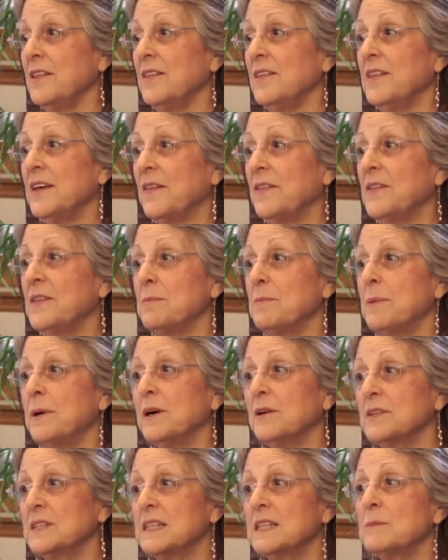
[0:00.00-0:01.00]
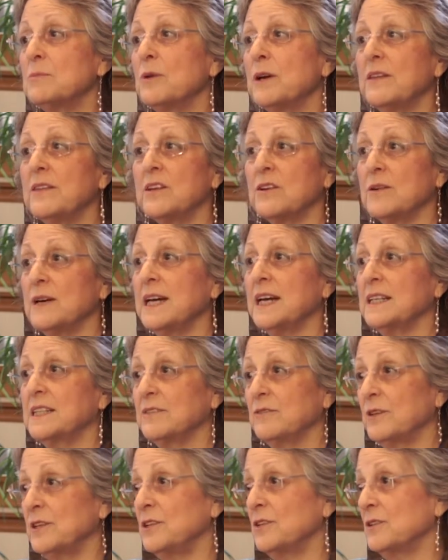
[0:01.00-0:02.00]
That the parts of the brain that are
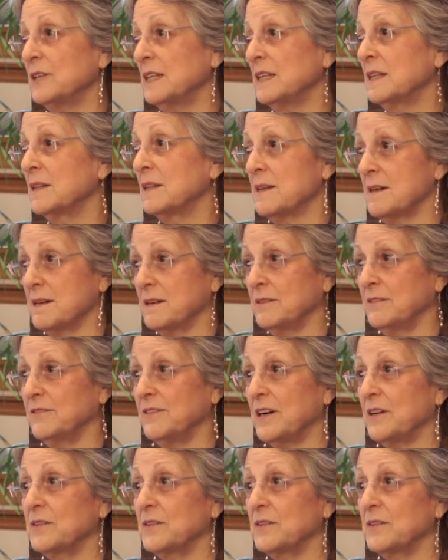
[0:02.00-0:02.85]
active when you're in love